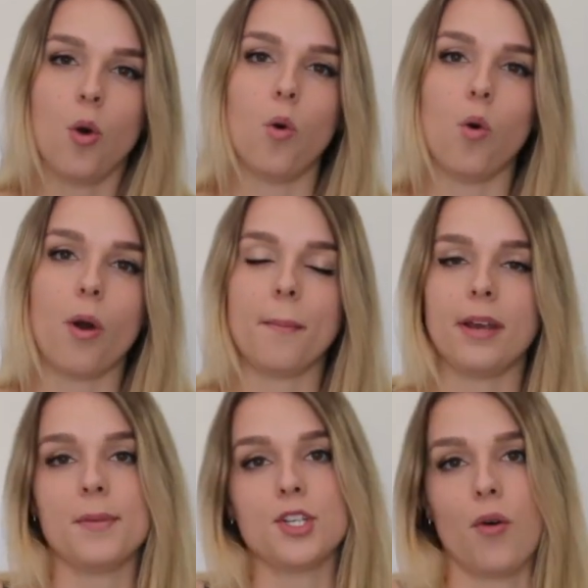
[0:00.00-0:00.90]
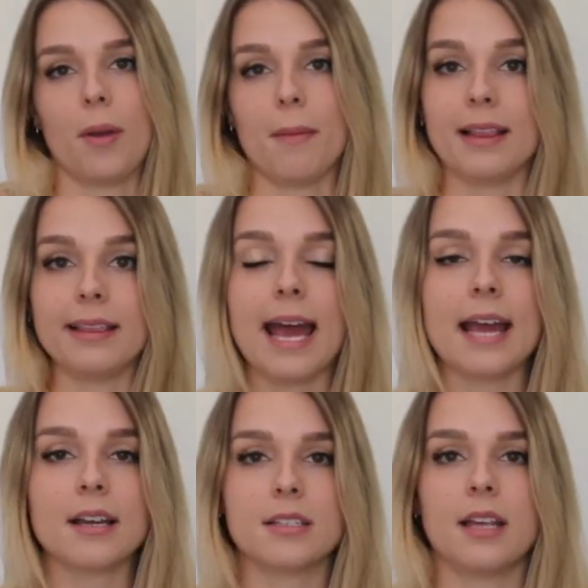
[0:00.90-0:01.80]
or I'm going to be showing my
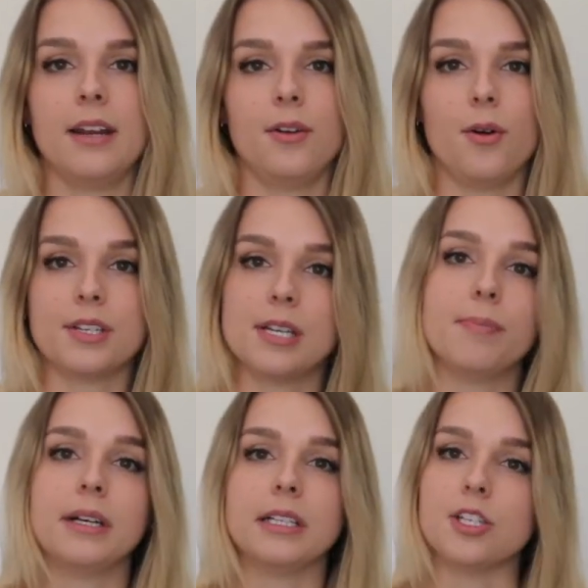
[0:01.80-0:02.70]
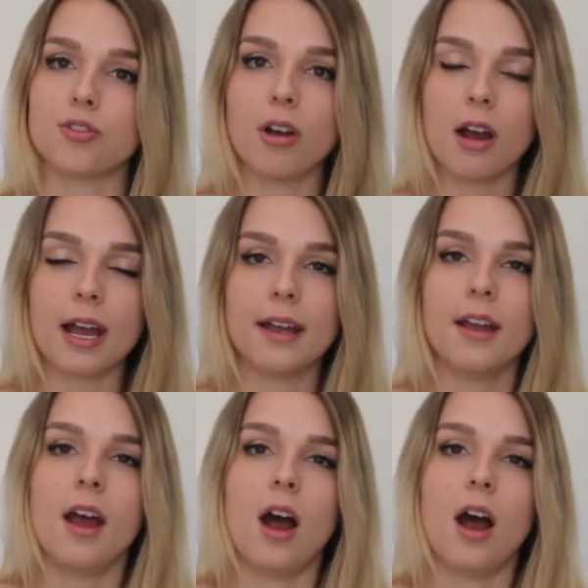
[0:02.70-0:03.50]
legs that I know are typically dry,